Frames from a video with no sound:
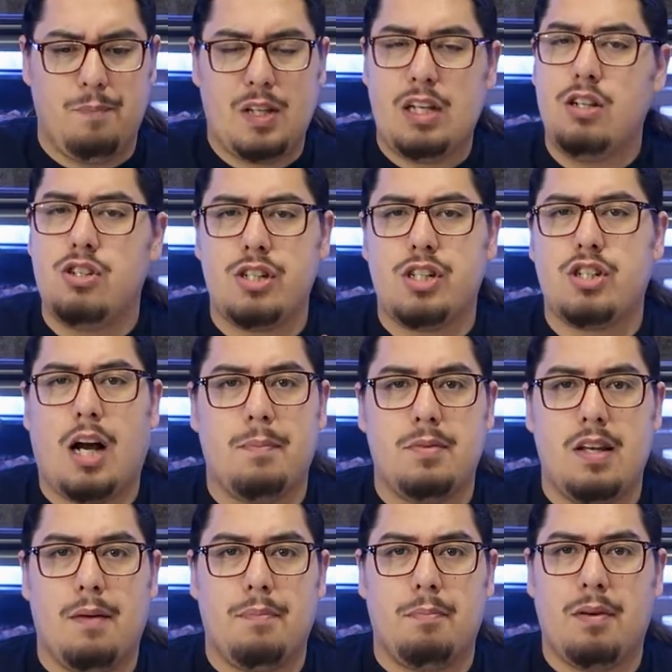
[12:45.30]
usually chopped
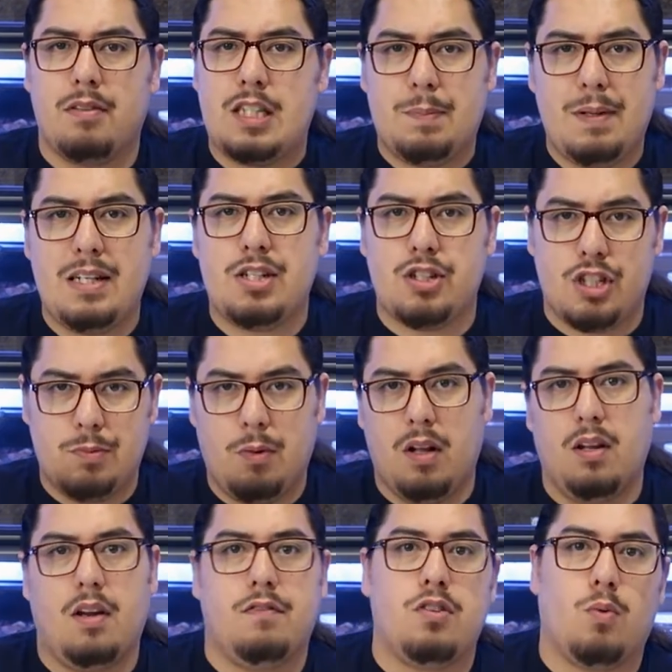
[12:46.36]
up, but spinach is
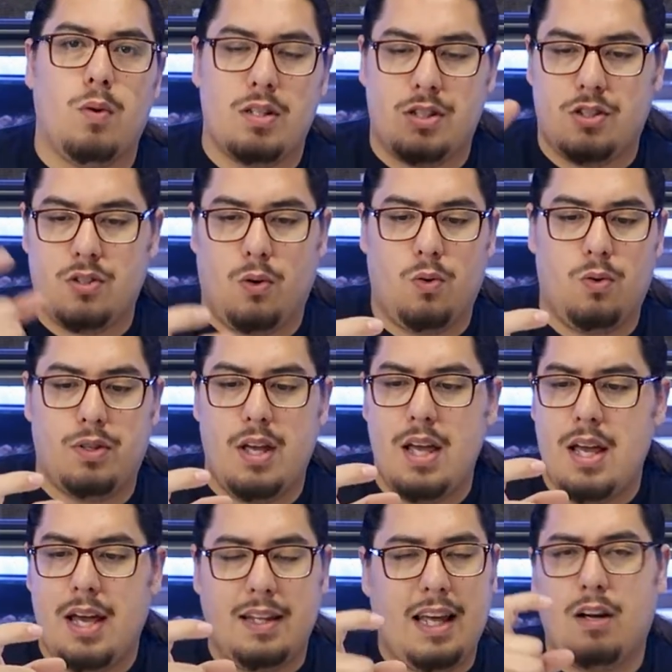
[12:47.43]
small enough to where it's sold.
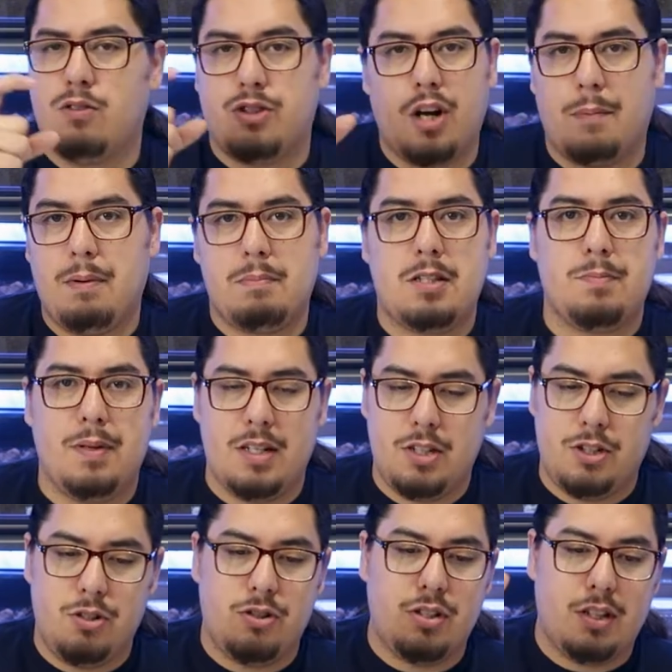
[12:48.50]
They don't chop up
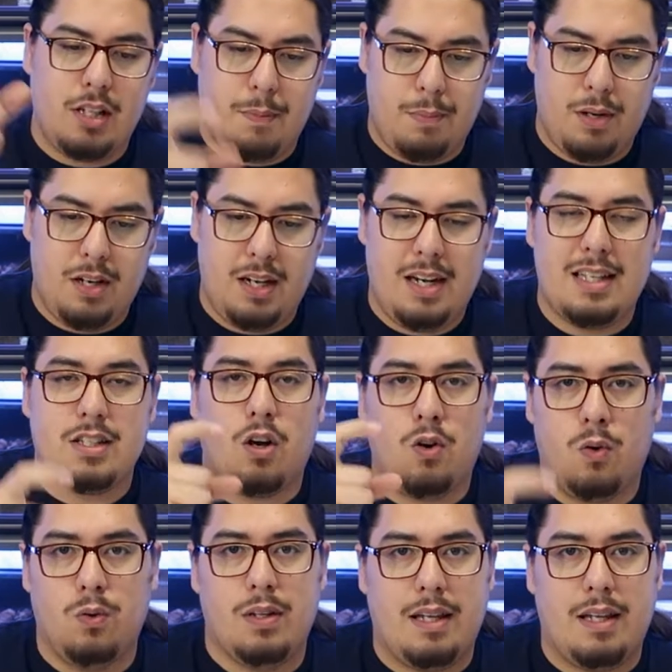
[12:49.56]
spinach. Usually they put it in as a whole